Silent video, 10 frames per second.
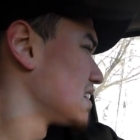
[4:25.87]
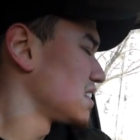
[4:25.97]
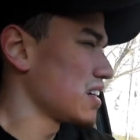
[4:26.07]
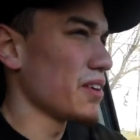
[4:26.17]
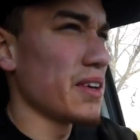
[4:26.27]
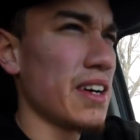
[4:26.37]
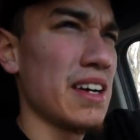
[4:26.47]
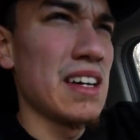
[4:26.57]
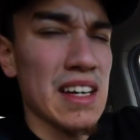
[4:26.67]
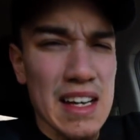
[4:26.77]
So
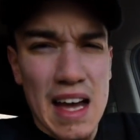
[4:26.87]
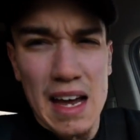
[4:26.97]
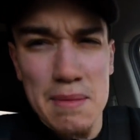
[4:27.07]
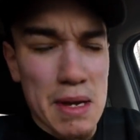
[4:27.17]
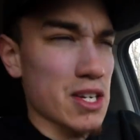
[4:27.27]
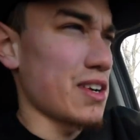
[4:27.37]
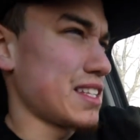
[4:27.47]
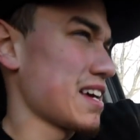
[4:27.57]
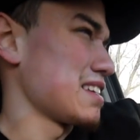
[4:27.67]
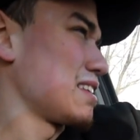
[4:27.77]
I gotta make sure I
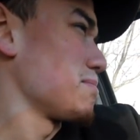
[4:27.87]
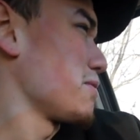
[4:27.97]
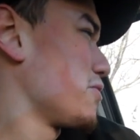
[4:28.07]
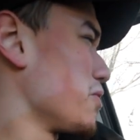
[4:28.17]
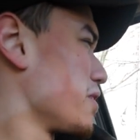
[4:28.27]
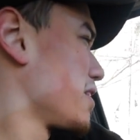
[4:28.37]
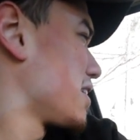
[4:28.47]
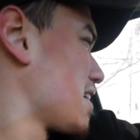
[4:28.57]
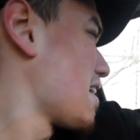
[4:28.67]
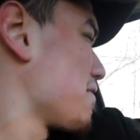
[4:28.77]
test it before
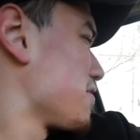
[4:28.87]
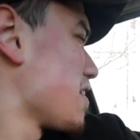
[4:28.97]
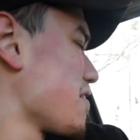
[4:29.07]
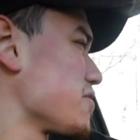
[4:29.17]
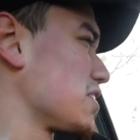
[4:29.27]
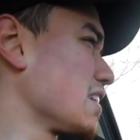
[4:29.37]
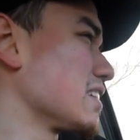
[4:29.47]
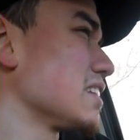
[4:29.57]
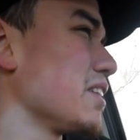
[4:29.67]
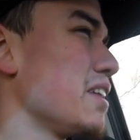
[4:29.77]
everything.
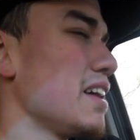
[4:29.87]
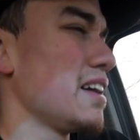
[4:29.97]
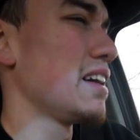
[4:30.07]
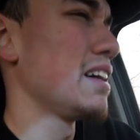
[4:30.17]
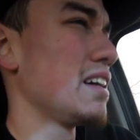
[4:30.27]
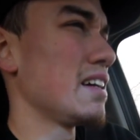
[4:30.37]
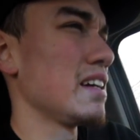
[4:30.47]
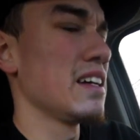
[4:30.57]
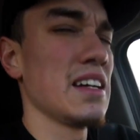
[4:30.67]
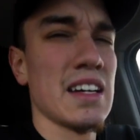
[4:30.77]
So
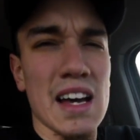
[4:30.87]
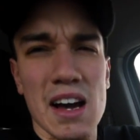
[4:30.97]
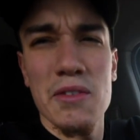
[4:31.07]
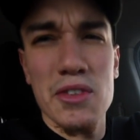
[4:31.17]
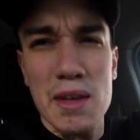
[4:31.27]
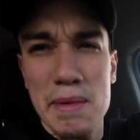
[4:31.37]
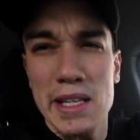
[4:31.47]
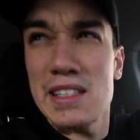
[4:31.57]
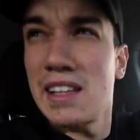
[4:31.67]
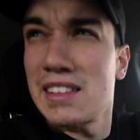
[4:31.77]
hopefully that
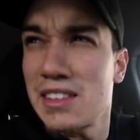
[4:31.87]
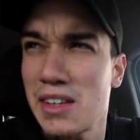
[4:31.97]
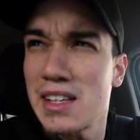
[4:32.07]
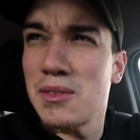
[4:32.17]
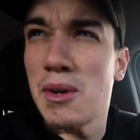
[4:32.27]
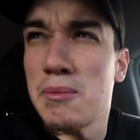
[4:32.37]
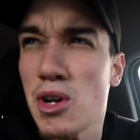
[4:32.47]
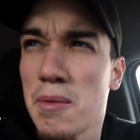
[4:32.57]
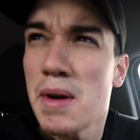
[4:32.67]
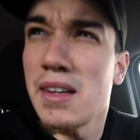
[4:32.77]
makes sense. You get what I'm
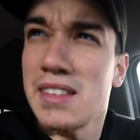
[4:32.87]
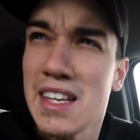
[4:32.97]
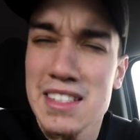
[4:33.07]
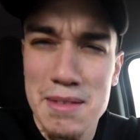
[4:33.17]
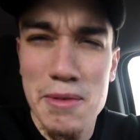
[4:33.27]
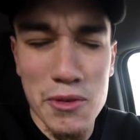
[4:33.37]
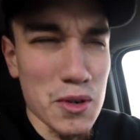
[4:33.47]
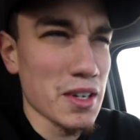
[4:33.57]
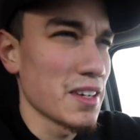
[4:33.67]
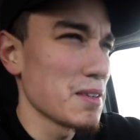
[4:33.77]
talking about. Test it before
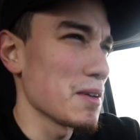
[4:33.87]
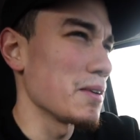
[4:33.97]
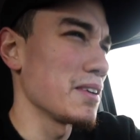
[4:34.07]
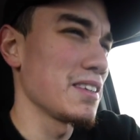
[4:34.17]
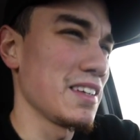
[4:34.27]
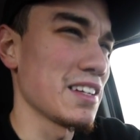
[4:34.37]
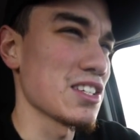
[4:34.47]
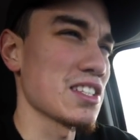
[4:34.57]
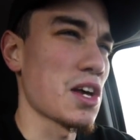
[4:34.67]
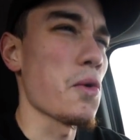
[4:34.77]
you
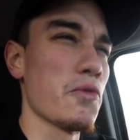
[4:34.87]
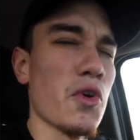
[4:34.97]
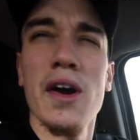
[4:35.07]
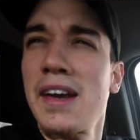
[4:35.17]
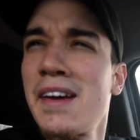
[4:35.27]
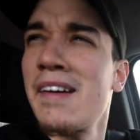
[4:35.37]
just go for it.